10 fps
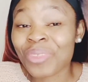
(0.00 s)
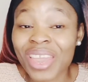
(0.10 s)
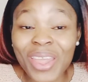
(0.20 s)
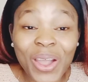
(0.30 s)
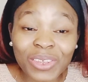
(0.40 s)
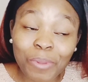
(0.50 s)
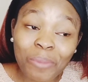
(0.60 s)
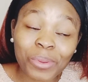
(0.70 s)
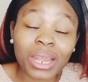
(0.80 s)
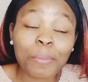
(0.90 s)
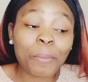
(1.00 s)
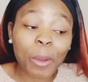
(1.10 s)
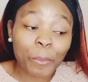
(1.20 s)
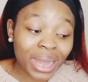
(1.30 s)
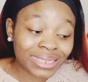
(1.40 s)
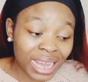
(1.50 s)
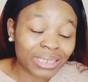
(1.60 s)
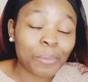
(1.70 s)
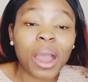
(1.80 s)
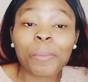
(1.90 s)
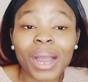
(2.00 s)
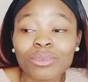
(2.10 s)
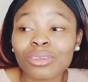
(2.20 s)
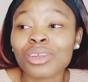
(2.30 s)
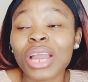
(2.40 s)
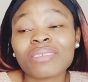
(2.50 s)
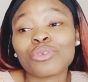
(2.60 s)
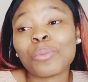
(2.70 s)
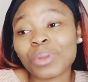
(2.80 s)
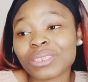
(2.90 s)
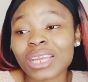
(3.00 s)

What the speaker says: A husband plate. Now my papa time. Now my papa you get your plate,